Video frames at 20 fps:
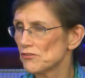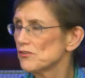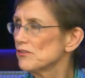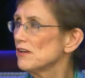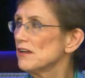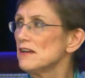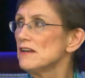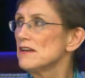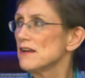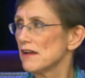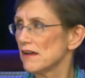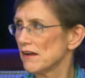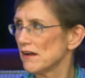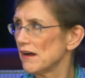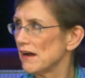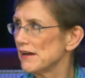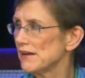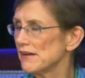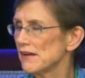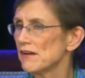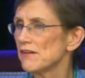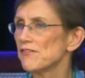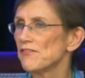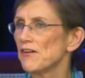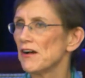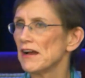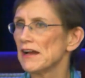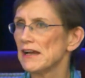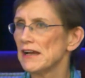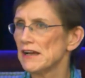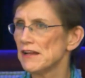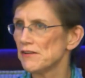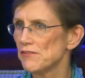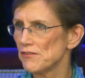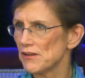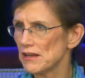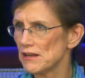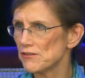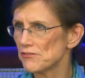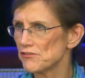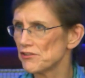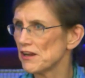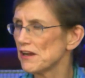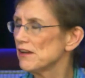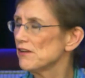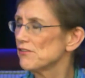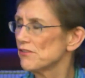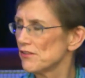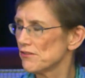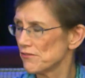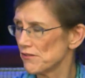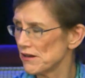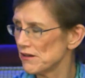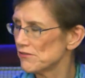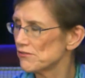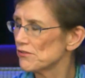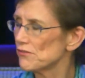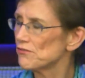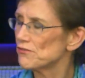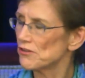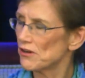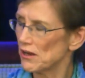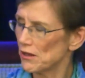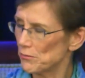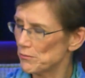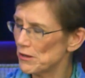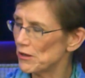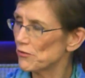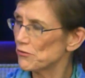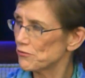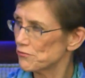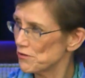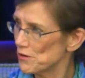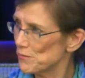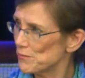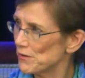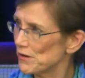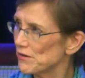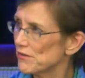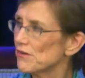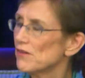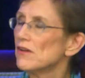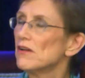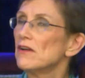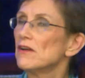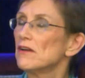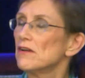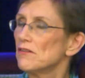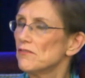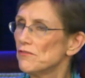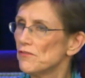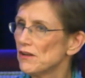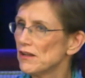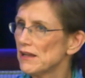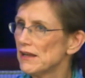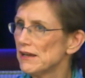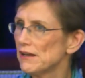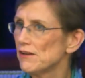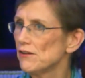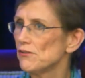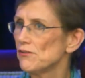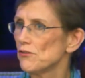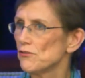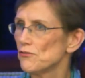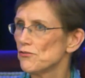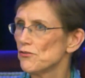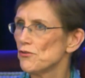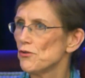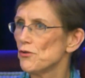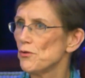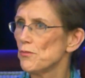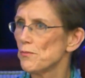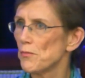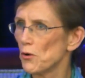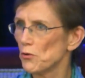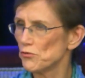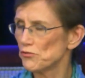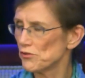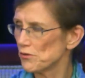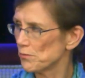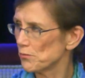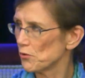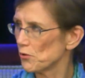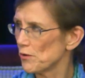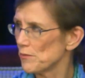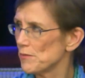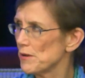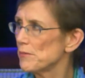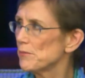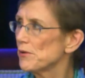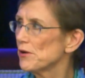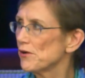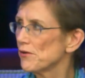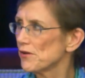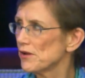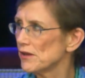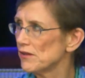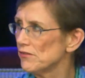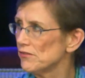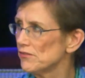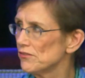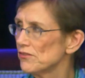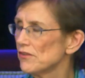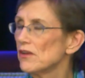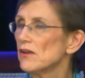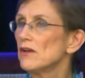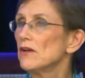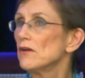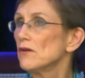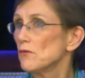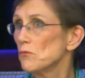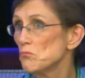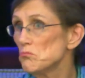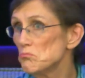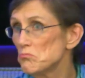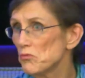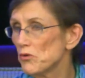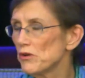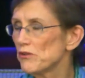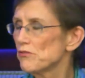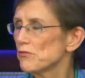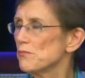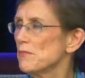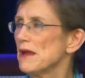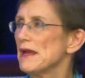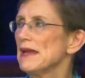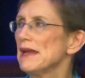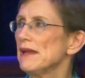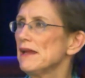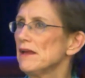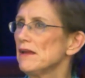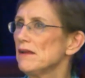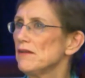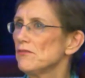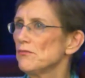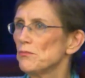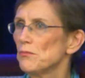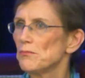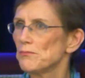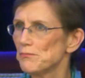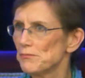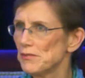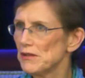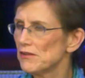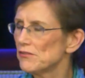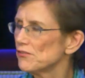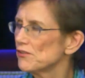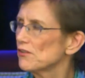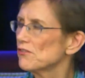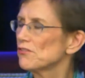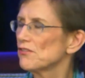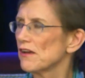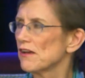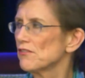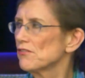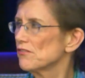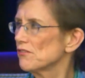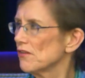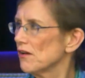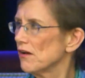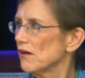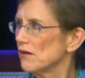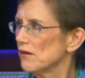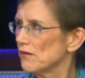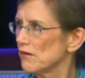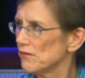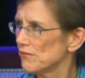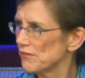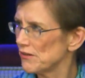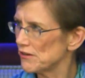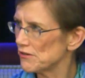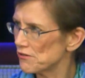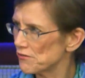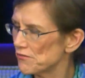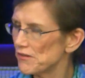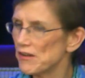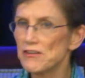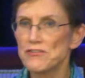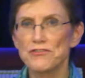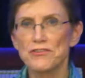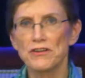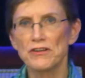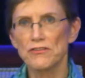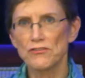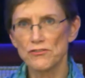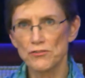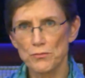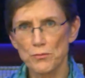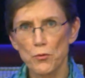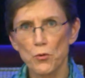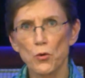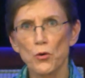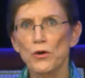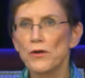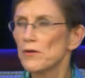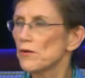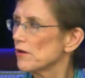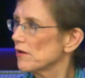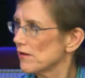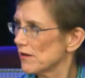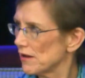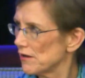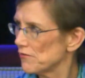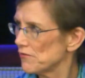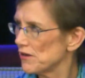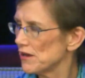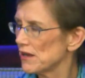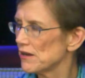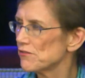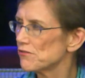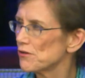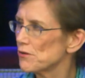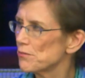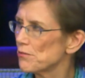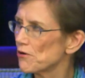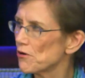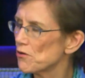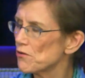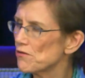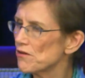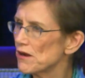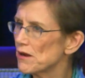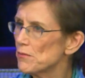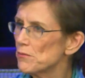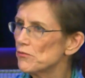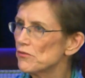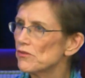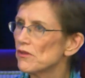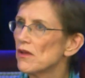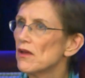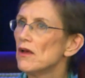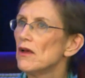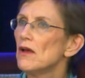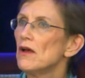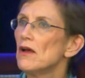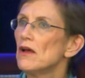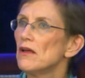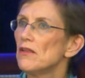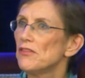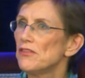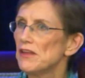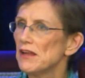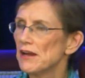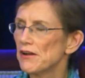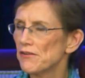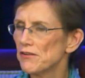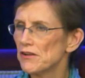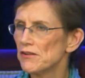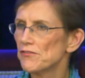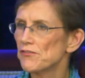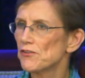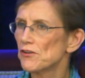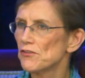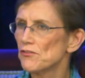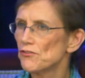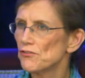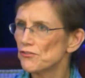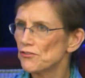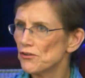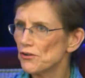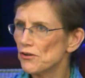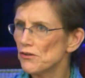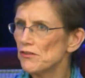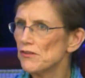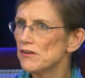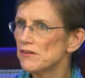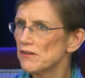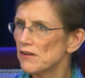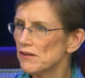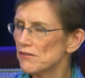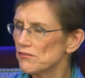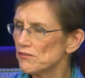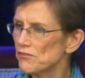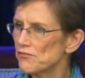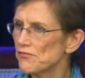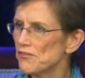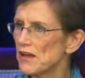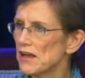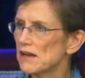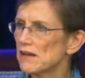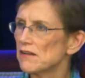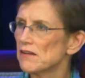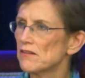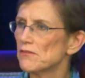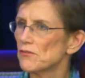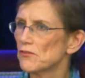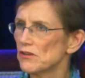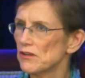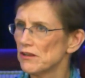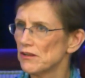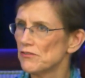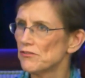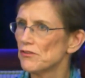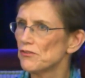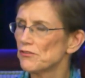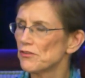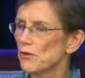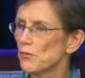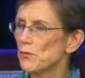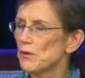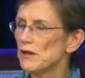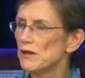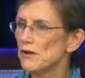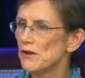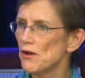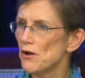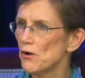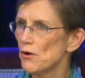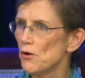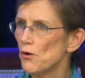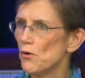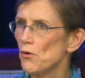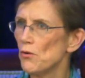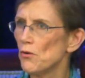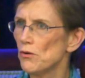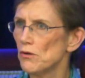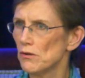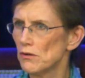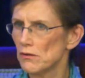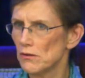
didn't identify any change in the rates of child maltreatment related to post-deployment periods, which may be a success of intervention and support and reentry programs. Mm-hmm. The area of concern that does affect kids is that we know,